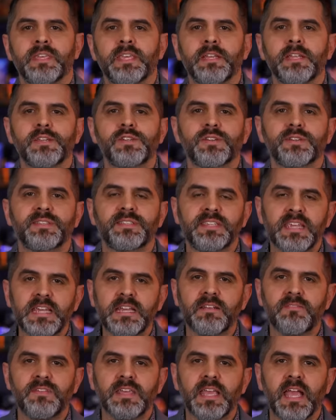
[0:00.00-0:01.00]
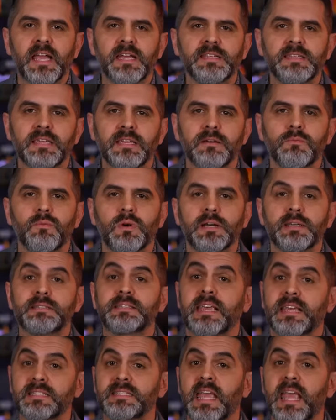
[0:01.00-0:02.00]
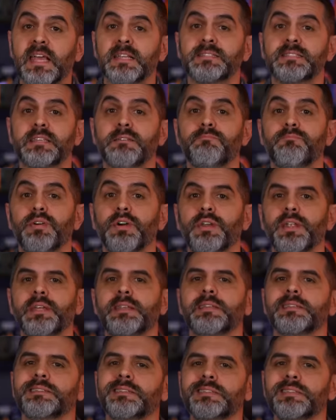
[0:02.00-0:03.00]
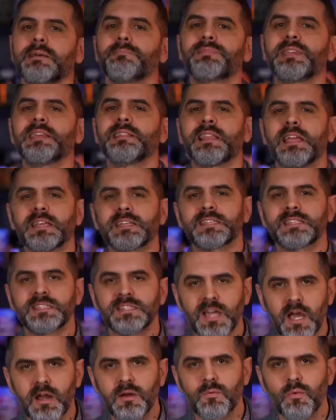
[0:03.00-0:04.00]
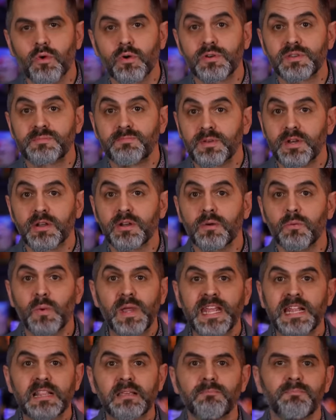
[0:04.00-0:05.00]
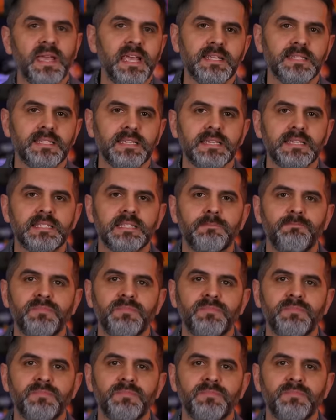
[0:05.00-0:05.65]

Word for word: The initial seed of the idea was, as Henson put it, something like Star Wars, but on a weekly basis.